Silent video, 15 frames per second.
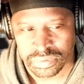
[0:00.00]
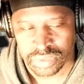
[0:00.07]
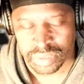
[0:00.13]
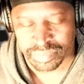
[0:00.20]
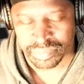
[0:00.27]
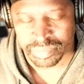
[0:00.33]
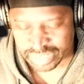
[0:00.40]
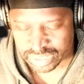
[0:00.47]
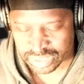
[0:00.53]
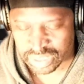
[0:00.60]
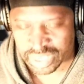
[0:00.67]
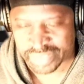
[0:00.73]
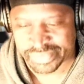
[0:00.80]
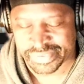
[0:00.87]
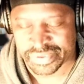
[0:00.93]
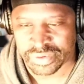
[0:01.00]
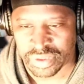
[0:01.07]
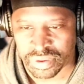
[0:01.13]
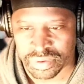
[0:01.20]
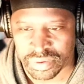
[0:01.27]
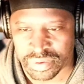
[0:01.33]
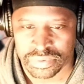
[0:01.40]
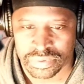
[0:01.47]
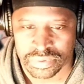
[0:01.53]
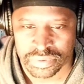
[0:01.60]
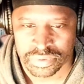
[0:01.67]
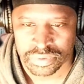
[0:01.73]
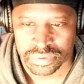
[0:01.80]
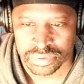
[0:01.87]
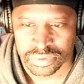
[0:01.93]
I'm going to say yes and no.
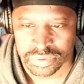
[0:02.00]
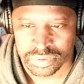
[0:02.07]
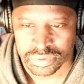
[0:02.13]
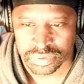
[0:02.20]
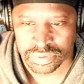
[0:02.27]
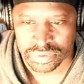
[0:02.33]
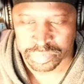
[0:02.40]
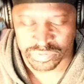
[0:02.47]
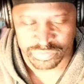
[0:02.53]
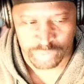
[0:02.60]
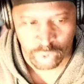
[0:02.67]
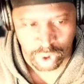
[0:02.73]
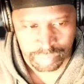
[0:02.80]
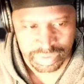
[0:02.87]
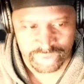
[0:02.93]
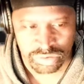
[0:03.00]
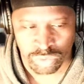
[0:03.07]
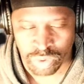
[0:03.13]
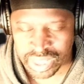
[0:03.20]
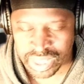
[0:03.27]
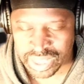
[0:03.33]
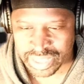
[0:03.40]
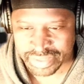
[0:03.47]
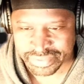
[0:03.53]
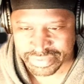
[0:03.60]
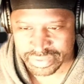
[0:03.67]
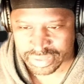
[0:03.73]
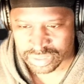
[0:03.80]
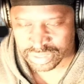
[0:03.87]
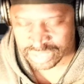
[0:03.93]
Performance-wise,
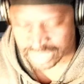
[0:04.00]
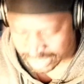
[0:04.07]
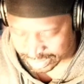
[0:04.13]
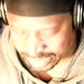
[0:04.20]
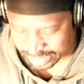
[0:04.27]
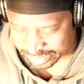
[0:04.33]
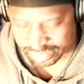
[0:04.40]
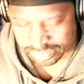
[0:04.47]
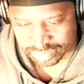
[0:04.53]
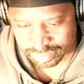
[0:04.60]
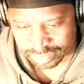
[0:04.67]
yes.